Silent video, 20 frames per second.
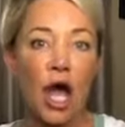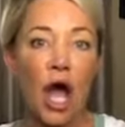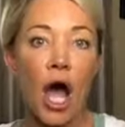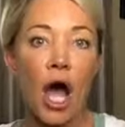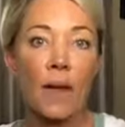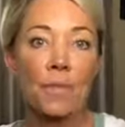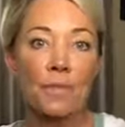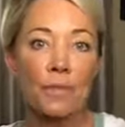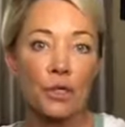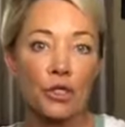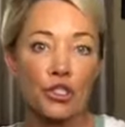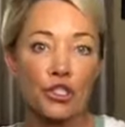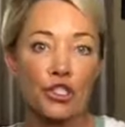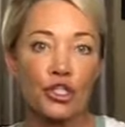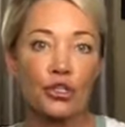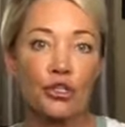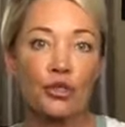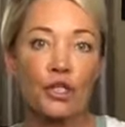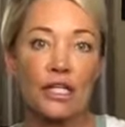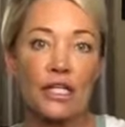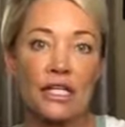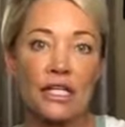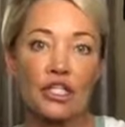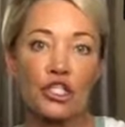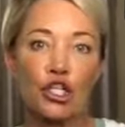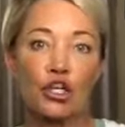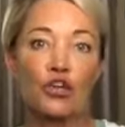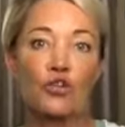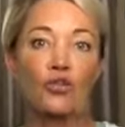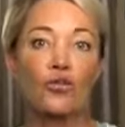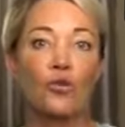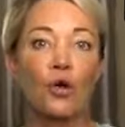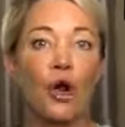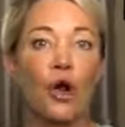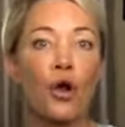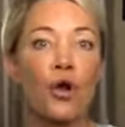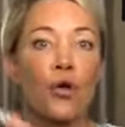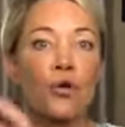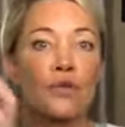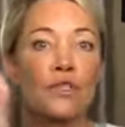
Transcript: opportunity to grow